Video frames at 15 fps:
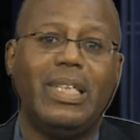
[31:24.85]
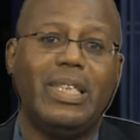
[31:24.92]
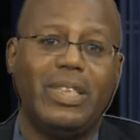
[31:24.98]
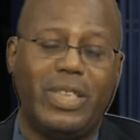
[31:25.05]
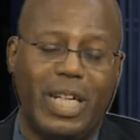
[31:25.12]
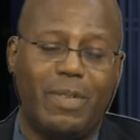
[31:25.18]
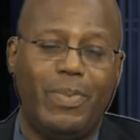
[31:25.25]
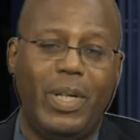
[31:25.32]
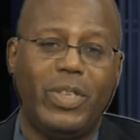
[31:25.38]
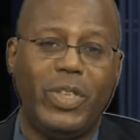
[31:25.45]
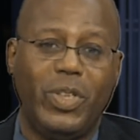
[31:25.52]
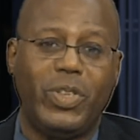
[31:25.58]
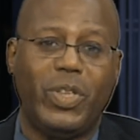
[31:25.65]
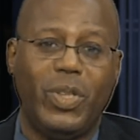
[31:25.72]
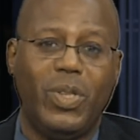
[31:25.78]
Check me on
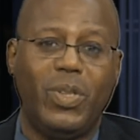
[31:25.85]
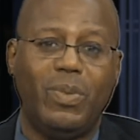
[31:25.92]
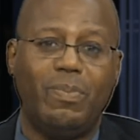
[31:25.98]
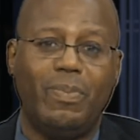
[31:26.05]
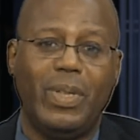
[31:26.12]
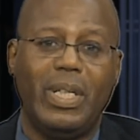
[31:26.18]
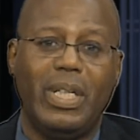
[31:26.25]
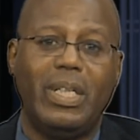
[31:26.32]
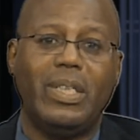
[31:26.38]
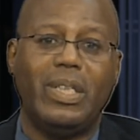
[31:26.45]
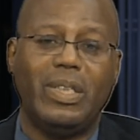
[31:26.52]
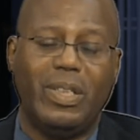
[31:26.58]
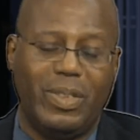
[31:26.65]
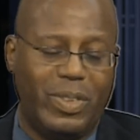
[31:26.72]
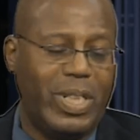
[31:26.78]
YouTube.
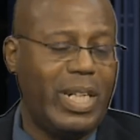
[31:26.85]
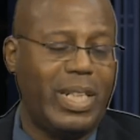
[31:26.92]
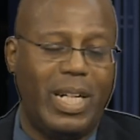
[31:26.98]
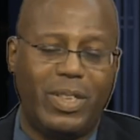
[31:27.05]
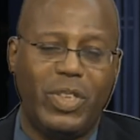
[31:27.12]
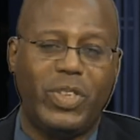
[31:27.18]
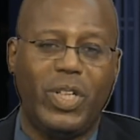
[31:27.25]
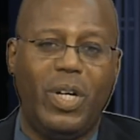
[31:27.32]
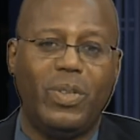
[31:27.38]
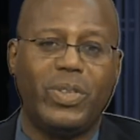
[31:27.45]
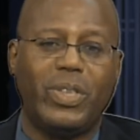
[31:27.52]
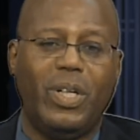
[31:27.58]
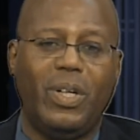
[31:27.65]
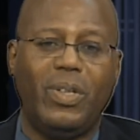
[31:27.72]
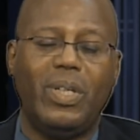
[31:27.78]
Check out the show.
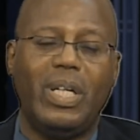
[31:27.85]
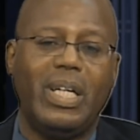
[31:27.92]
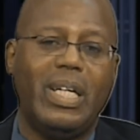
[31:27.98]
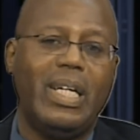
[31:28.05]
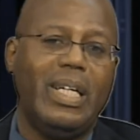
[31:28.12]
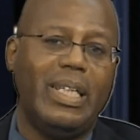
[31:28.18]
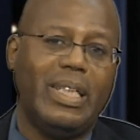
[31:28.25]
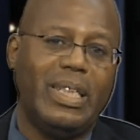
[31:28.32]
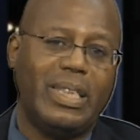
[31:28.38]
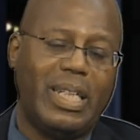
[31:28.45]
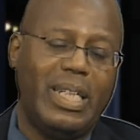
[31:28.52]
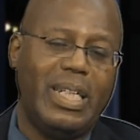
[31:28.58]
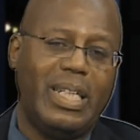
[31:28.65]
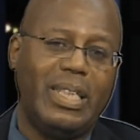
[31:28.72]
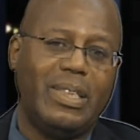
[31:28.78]
So
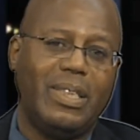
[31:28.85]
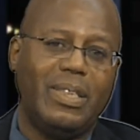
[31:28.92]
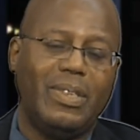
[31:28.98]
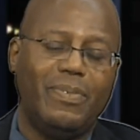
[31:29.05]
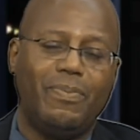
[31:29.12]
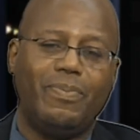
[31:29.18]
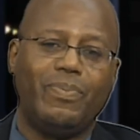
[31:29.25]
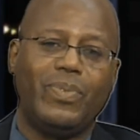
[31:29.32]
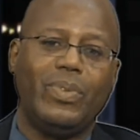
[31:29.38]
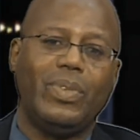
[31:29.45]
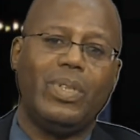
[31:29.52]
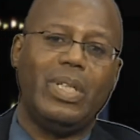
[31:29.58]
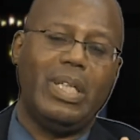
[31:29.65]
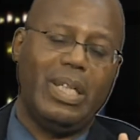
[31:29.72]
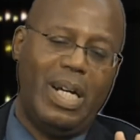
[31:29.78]
again,
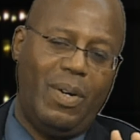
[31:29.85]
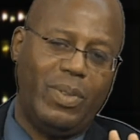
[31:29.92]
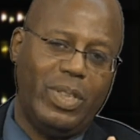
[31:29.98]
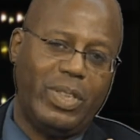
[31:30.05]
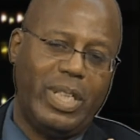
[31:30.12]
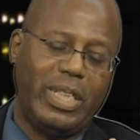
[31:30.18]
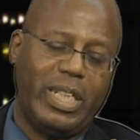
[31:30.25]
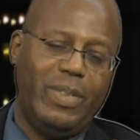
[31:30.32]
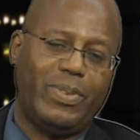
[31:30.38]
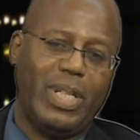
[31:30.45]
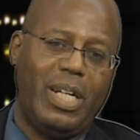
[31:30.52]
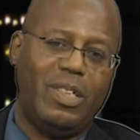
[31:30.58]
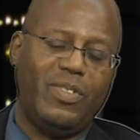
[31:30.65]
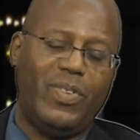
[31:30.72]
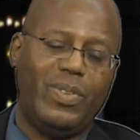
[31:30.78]
I want to say keep
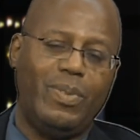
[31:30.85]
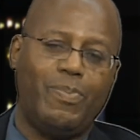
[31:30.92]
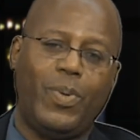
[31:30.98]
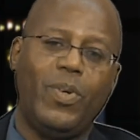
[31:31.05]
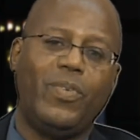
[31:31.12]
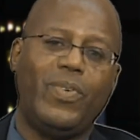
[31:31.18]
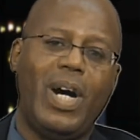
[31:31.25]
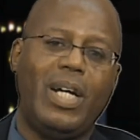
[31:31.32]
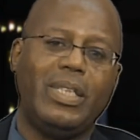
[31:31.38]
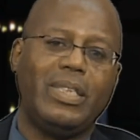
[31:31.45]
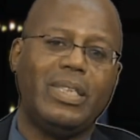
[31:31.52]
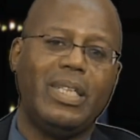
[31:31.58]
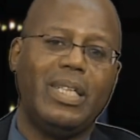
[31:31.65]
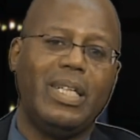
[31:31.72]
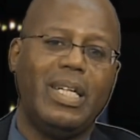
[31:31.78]
styling and
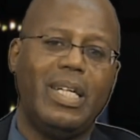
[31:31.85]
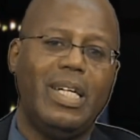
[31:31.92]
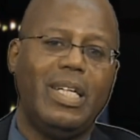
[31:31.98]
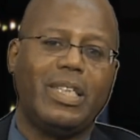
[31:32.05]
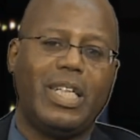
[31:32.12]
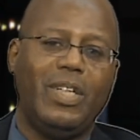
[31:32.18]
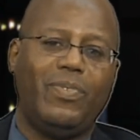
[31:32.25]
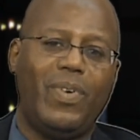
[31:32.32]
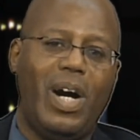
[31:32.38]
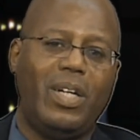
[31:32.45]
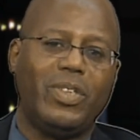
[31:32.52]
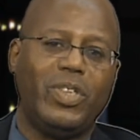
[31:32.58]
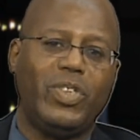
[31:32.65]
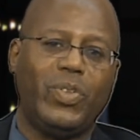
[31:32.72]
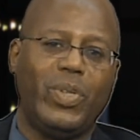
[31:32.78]
profiling, keep
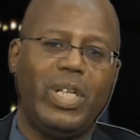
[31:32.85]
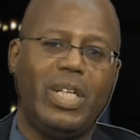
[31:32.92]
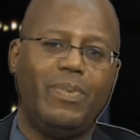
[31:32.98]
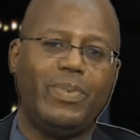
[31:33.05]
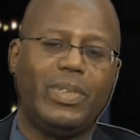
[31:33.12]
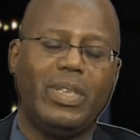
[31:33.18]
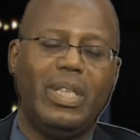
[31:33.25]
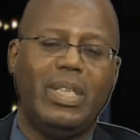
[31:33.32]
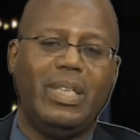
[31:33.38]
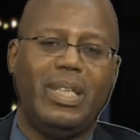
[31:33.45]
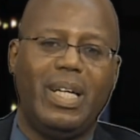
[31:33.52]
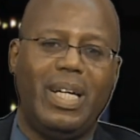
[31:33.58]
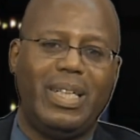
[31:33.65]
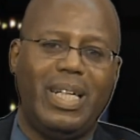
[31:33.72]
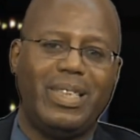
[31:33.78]
following your dreams,
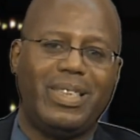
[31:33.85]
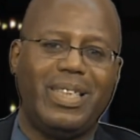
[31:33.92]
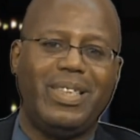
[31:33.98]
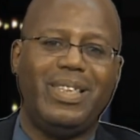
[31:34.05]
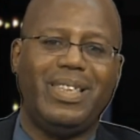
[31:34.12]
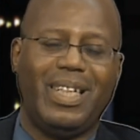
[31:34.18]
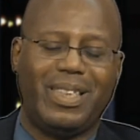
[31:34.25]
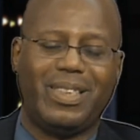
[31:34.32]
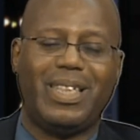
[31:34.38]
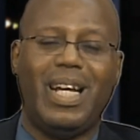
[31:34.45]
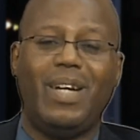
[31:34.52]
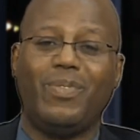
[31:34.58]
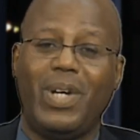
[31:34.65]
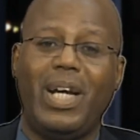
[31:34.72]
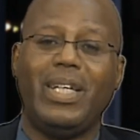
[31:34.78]
and I'll see you next
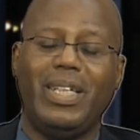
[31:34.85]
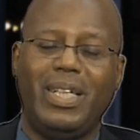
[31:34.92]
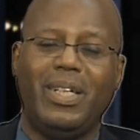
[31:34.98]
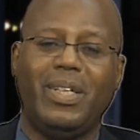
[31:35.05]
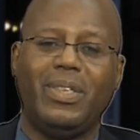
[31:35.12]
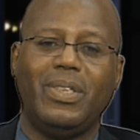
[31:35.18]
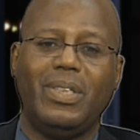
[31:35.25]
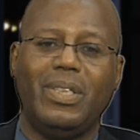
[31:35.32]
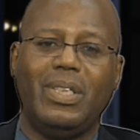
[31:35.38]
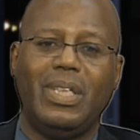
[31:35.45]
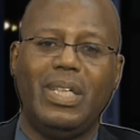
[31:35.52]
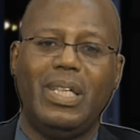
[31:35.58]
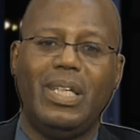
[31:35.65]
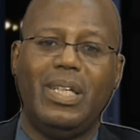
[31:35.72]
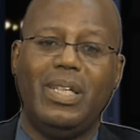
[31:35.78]
time right here
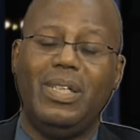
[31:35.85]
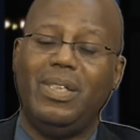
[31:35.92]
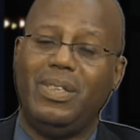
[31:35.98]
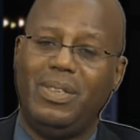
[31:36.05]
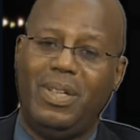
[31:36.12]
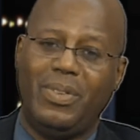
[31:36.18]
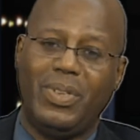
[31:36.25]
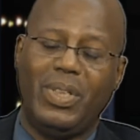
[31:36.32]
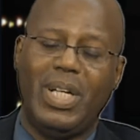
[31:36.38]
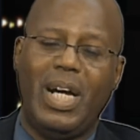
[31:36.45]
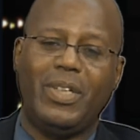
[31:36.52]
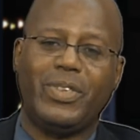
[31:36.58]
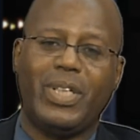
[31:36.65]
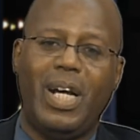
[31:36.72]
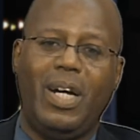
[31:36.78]
on The
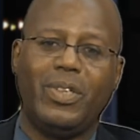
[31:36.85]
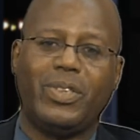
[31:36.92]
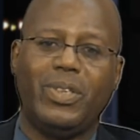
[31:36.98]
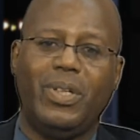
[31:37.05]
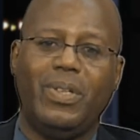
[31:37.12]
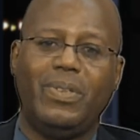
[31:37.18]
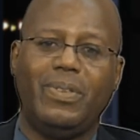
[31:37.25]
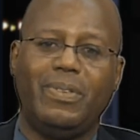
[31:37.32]
Lifestyle Show.